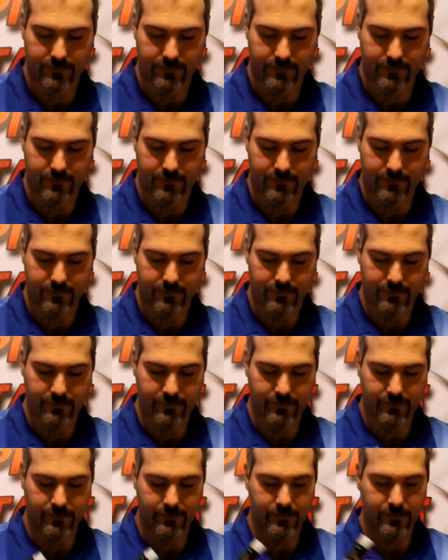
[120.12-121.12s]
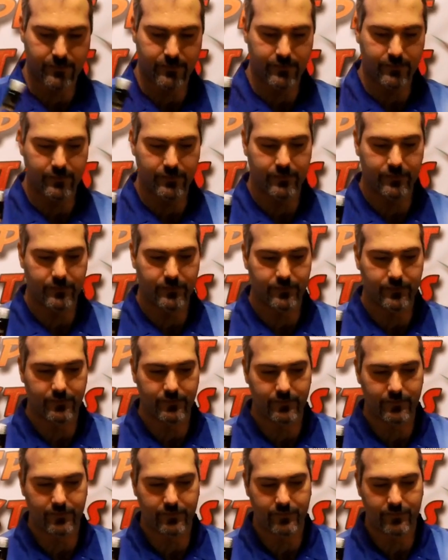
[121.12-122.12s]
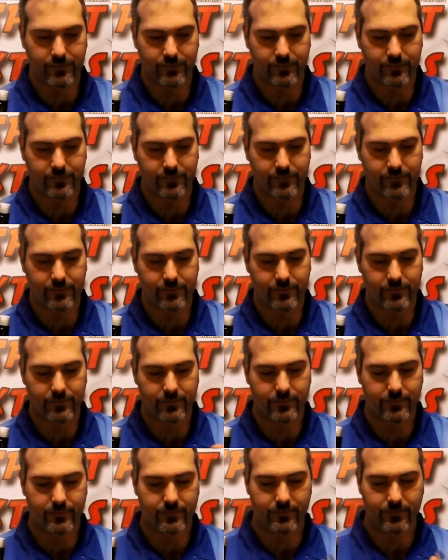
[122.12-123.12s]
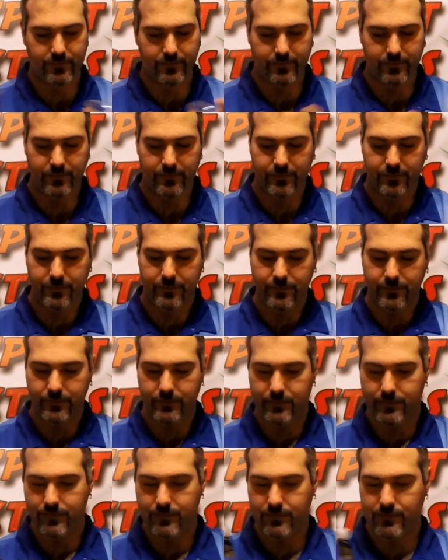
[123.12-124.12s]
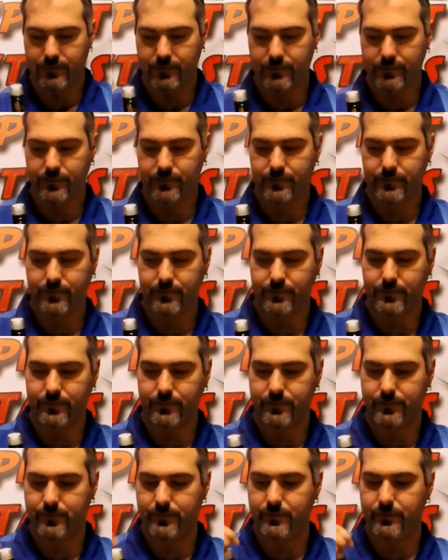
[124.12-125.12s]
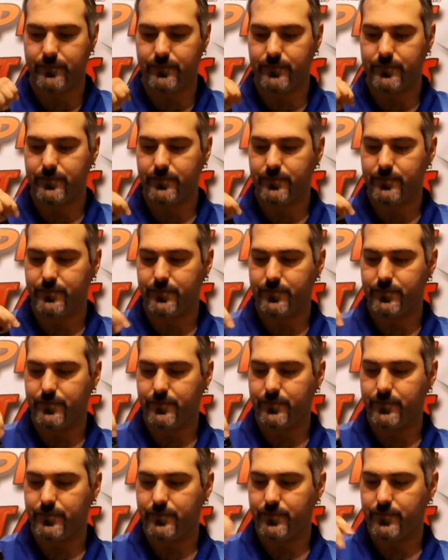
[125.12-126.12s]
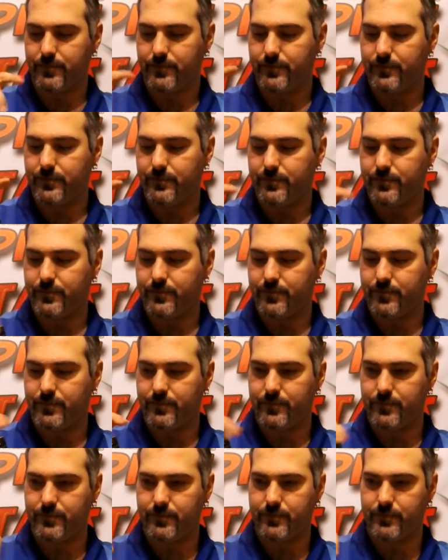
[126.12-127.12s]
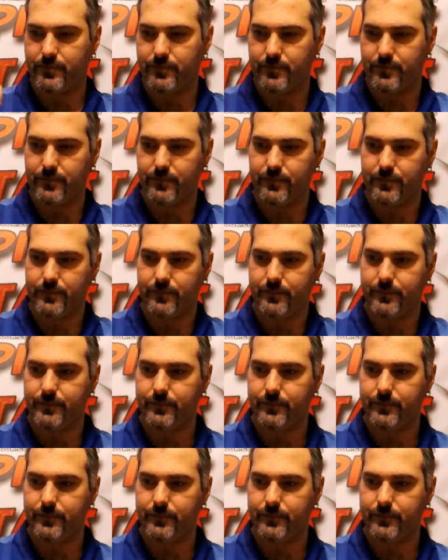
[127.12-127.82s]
[no speech]